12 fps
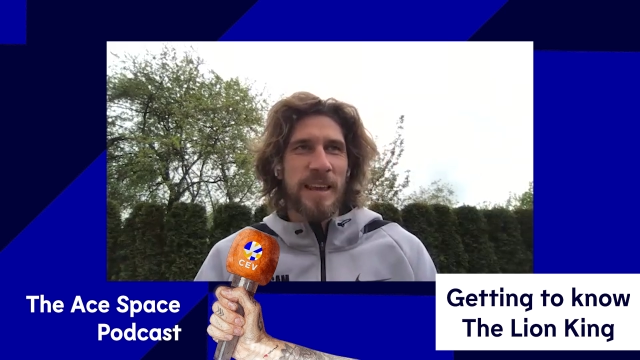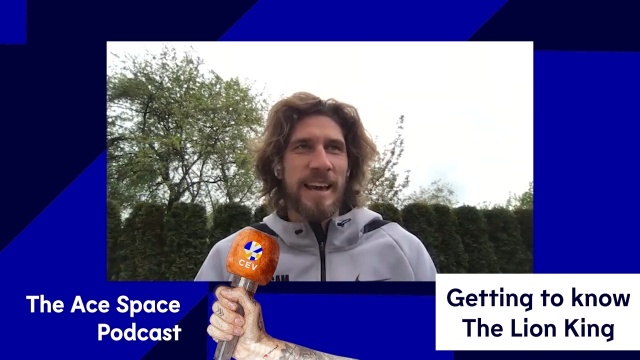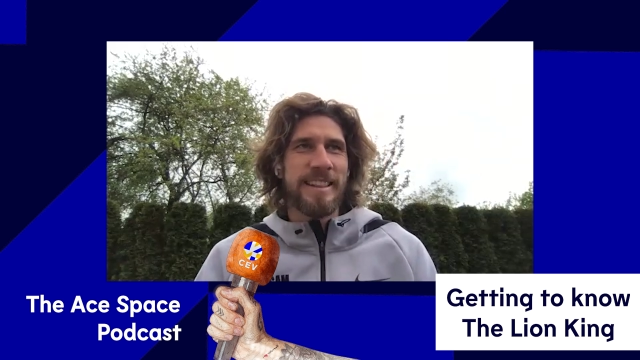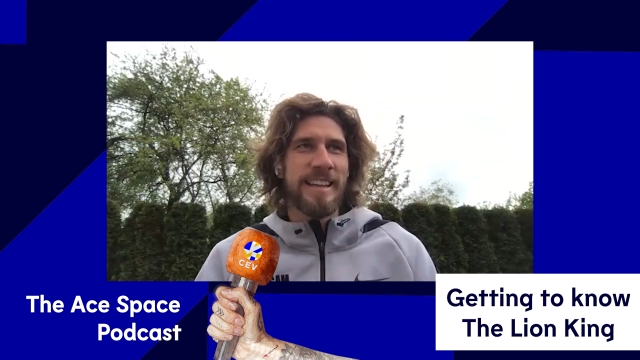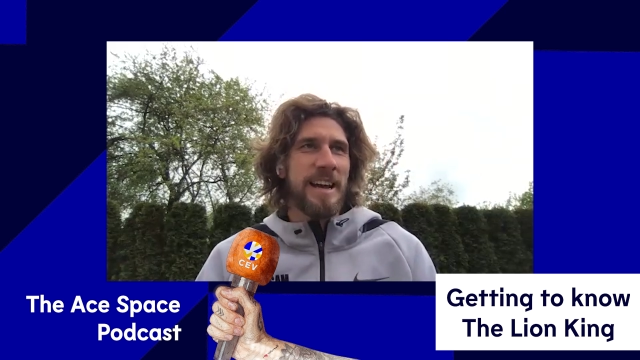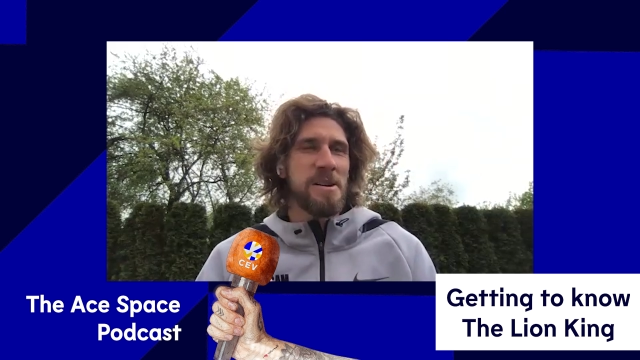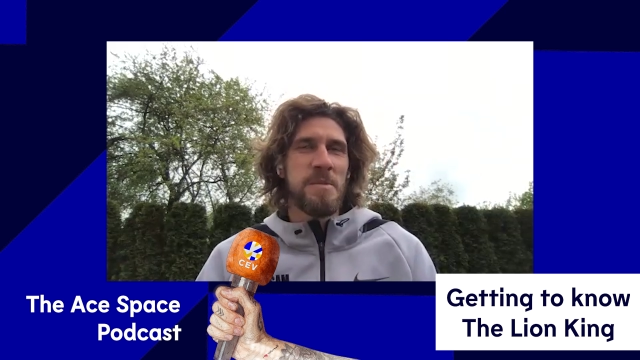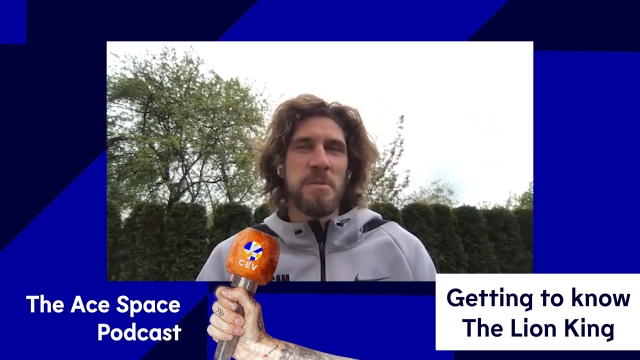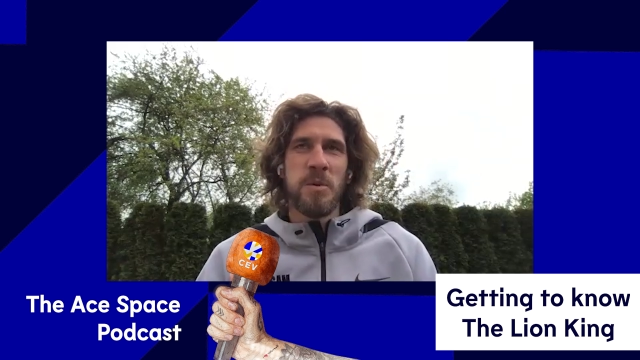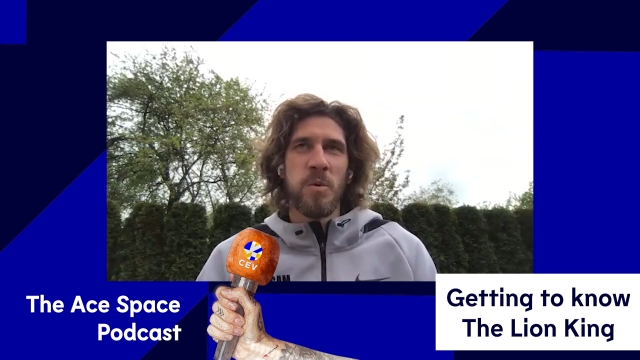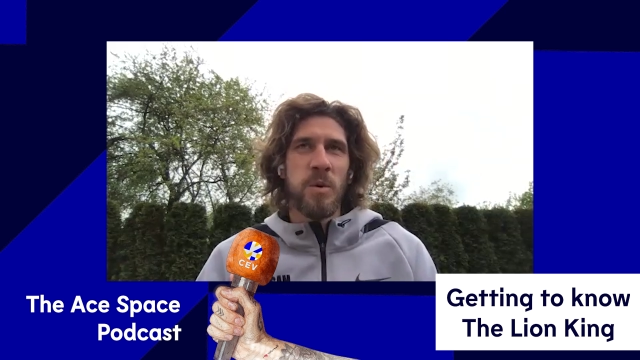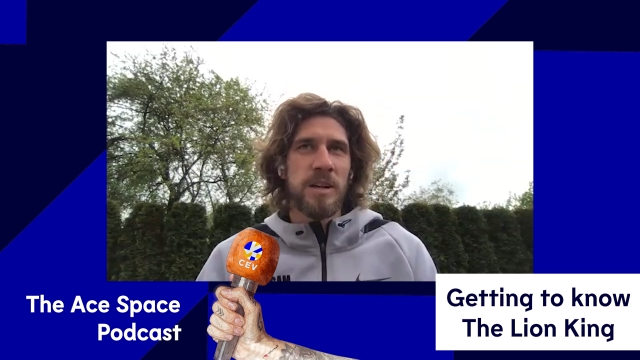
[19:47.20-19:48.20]
And I
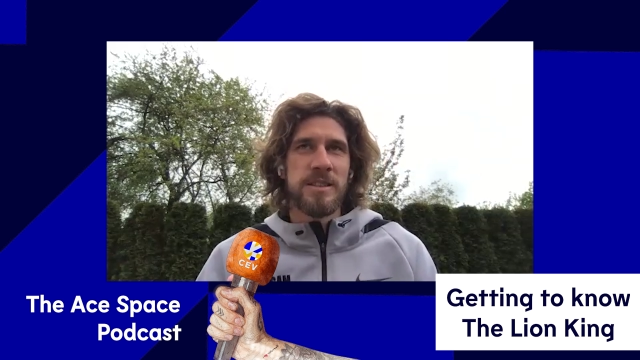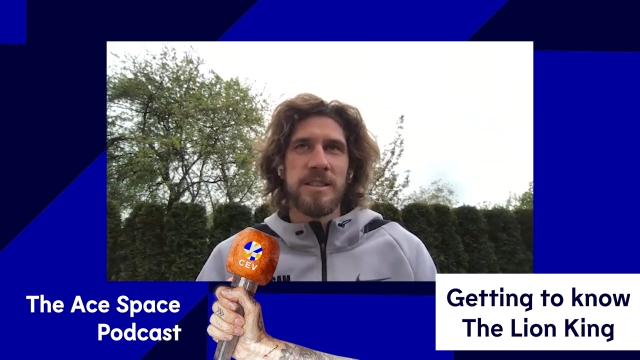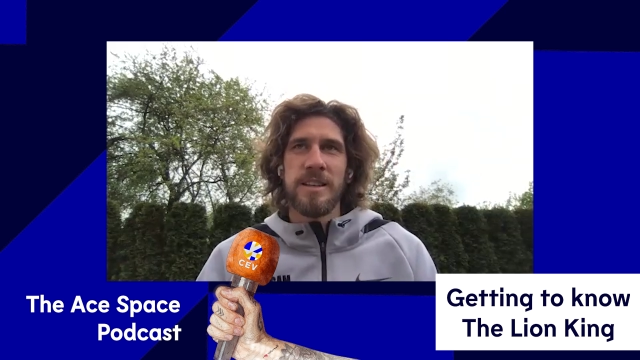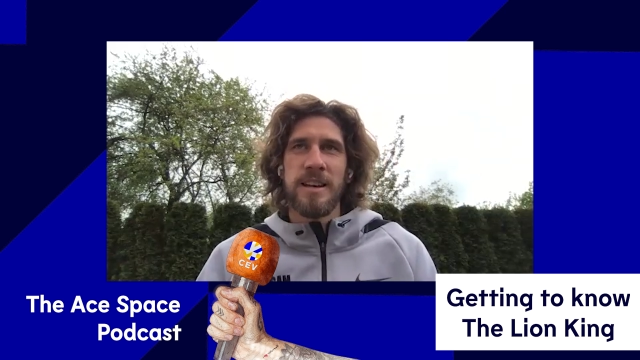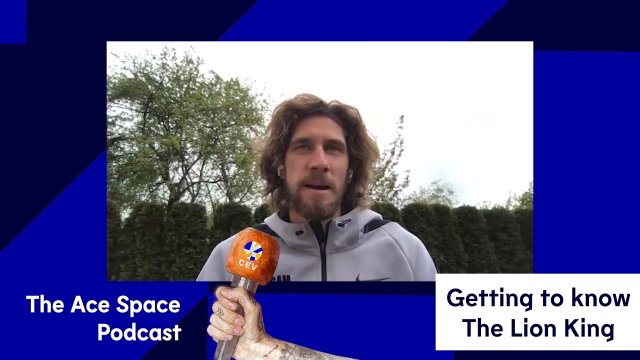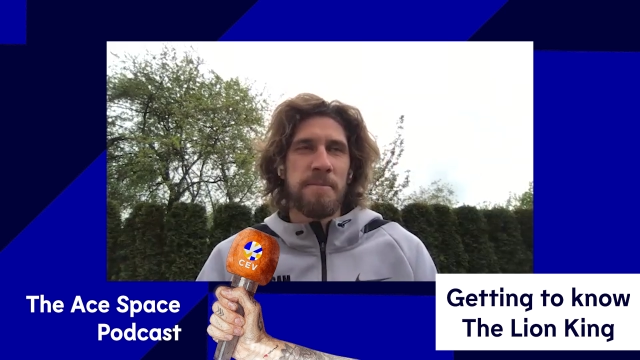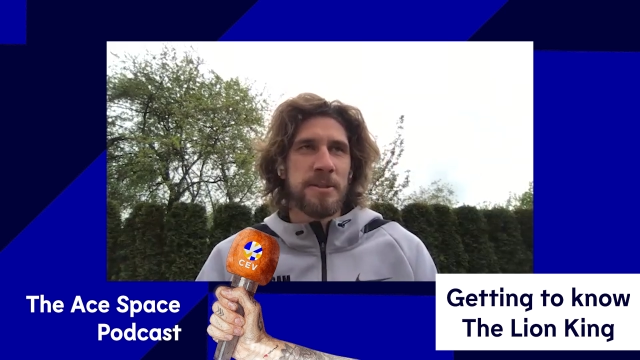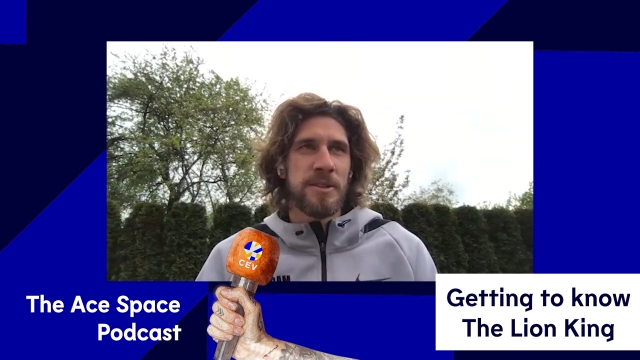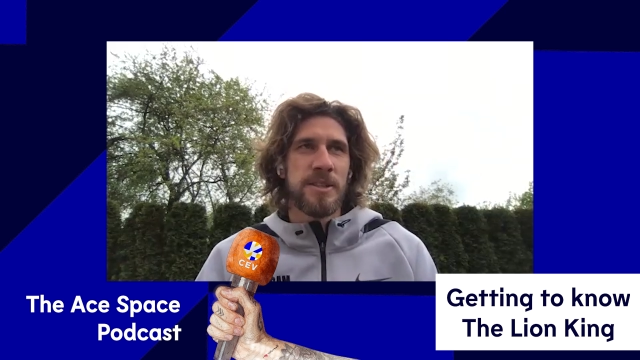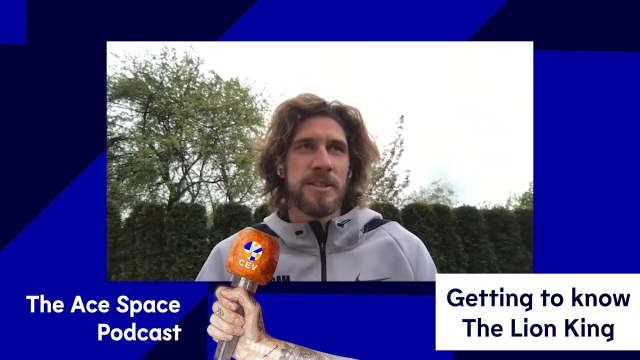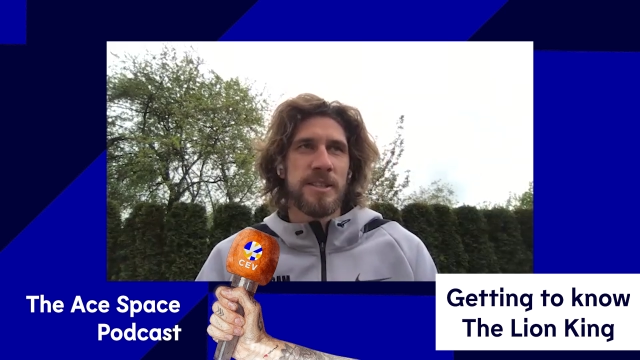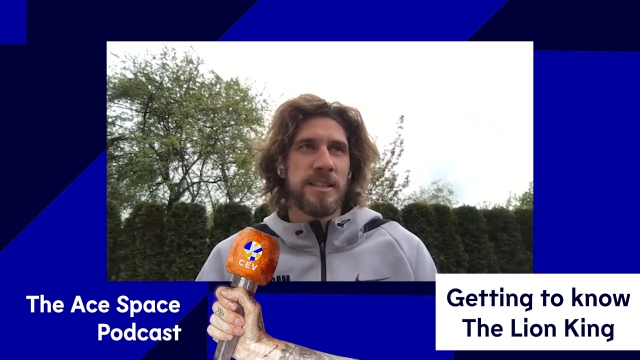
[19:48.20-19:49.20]
remember one
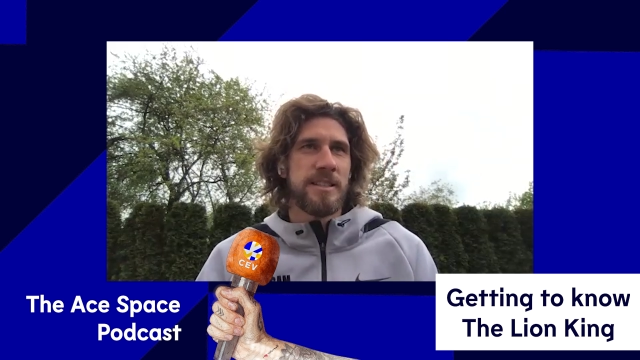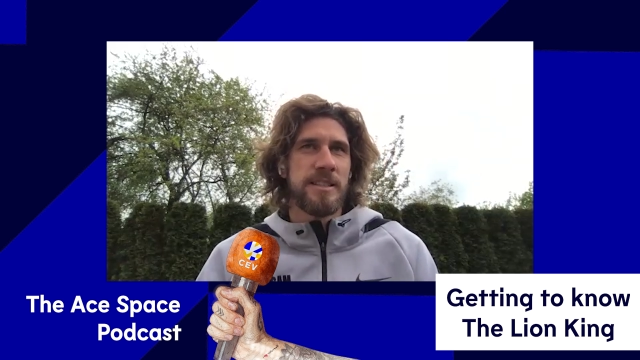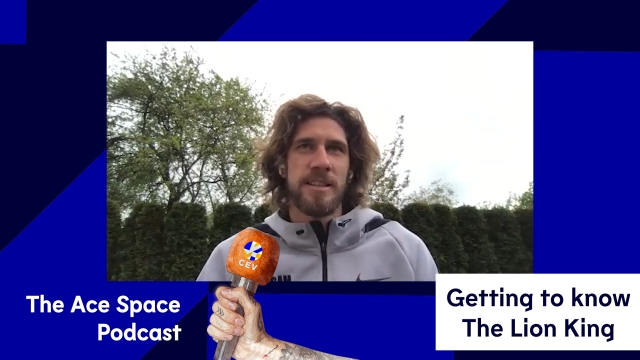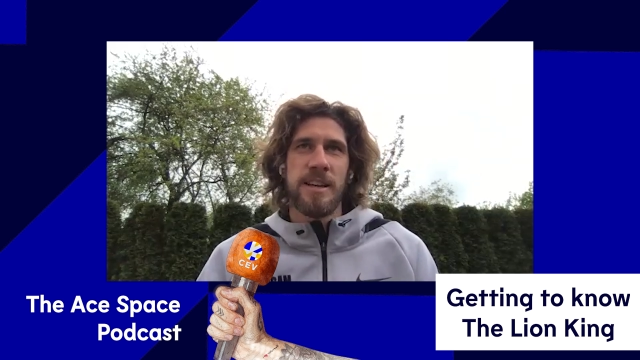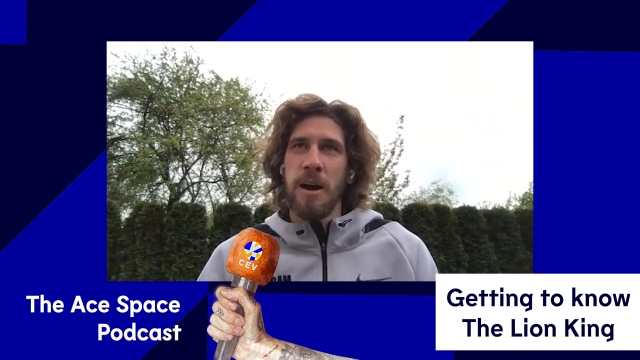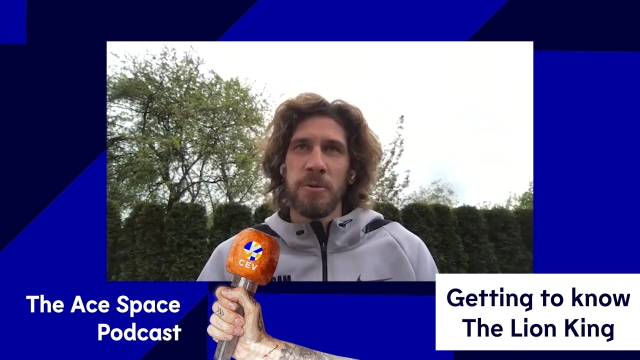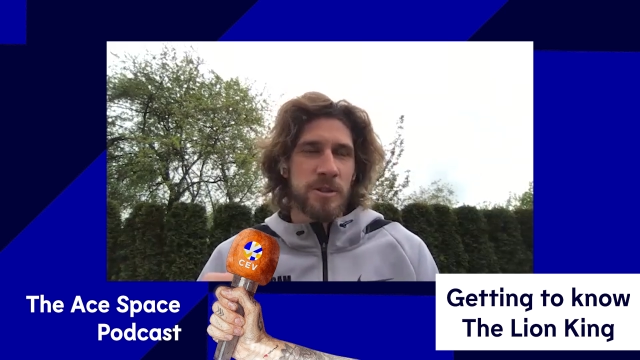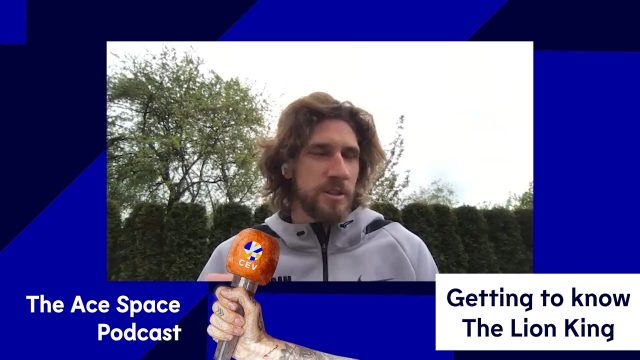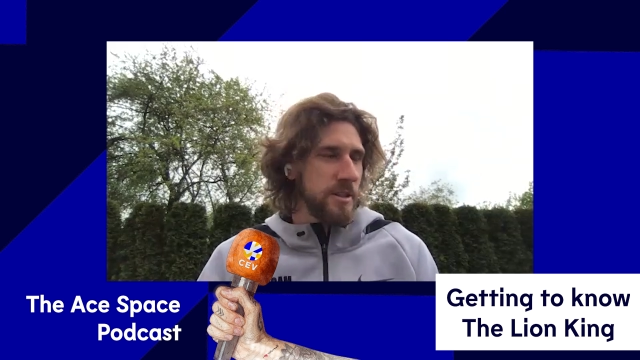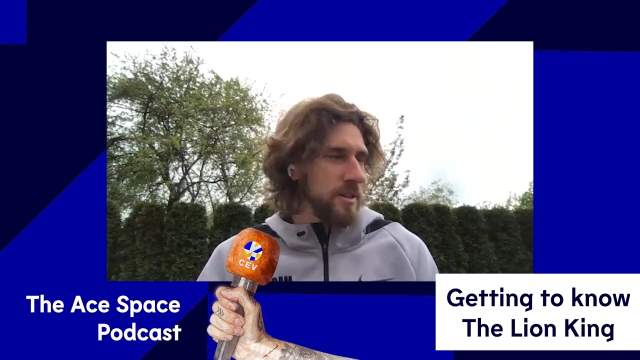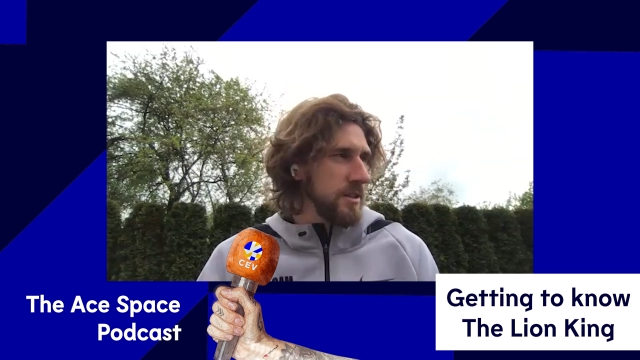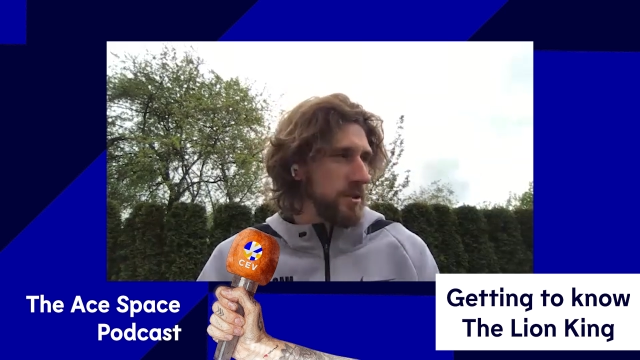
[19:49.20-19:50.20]
episode that I was